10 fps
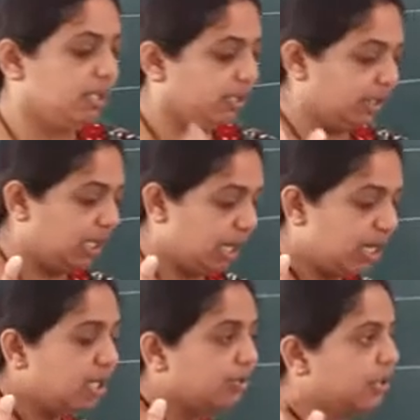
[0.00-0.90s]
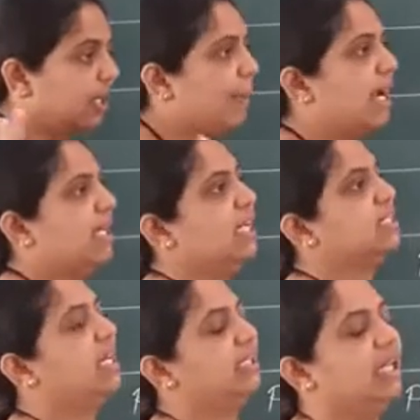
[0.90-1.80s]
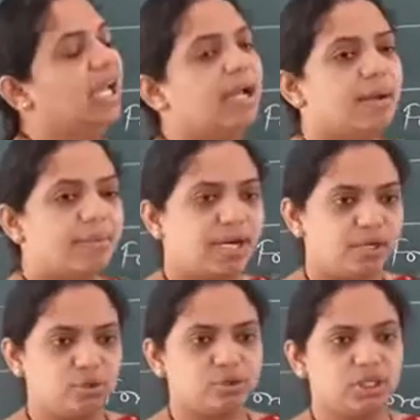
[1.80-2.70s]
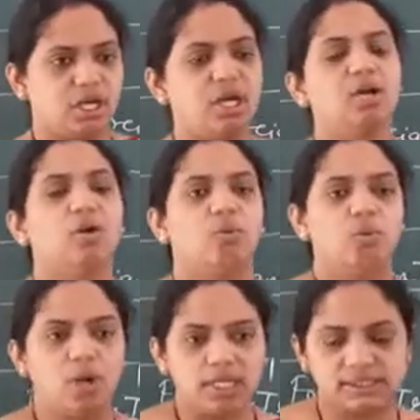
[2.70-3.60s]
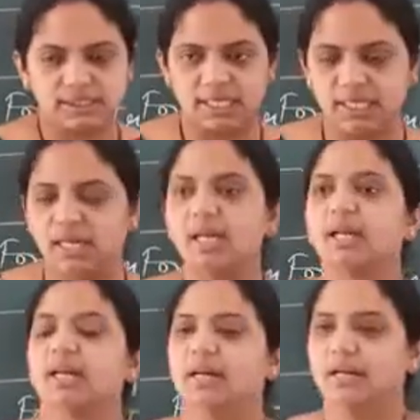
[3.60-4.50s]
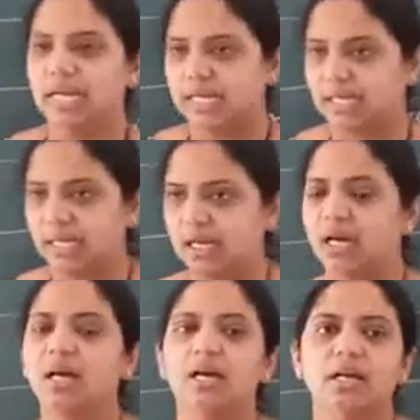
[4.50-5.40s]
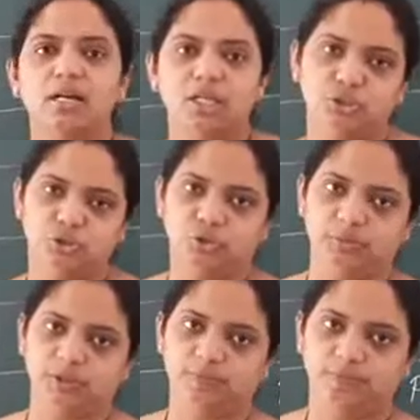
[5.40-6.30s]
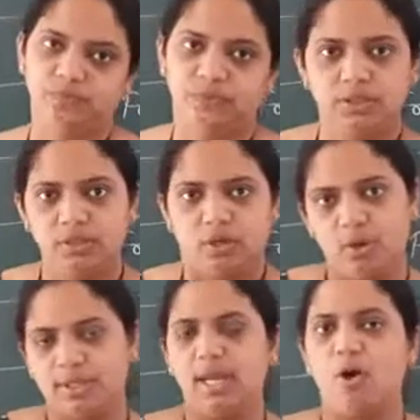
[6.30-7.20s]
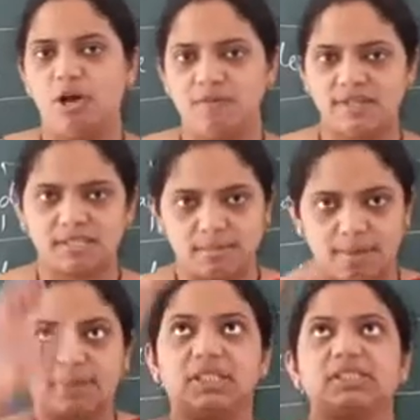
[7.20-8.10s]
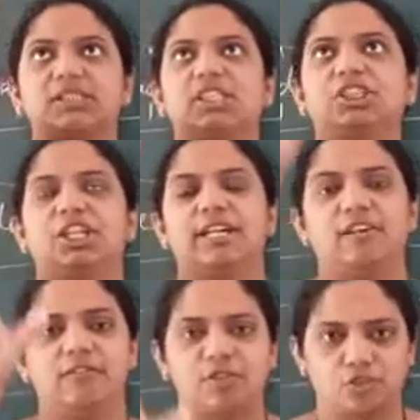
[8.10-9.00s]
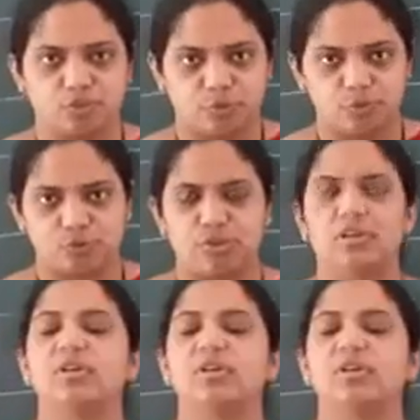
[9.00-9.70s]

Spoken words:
Here three parties are there: producer, wholesaler, retailer, consumer. Okay, always remember this is the chain of distribution.